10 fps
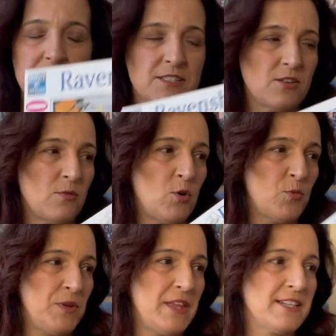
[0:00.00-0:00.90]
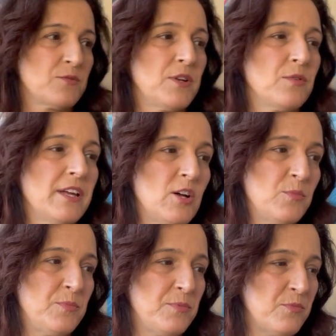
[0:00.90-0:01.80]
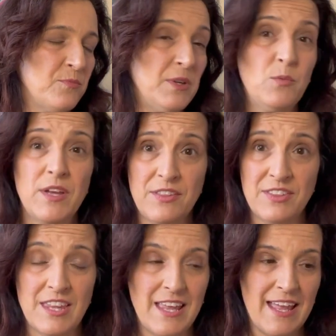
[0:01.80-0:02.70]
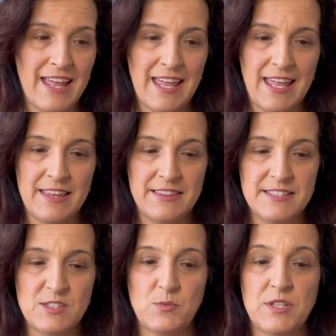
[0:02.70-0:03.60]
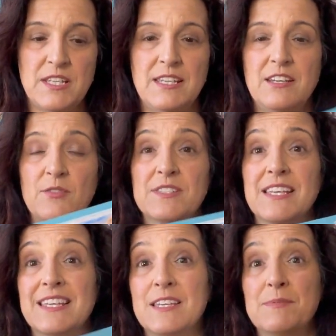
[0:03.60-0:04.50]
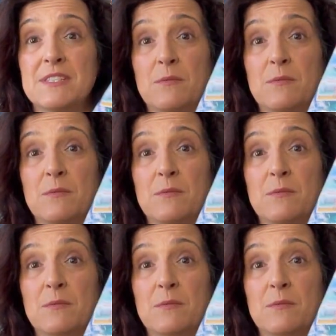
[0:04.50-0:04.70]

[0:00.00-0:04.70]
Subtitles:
So I'm hoping that's what it will help me with. And this one here is a Gibson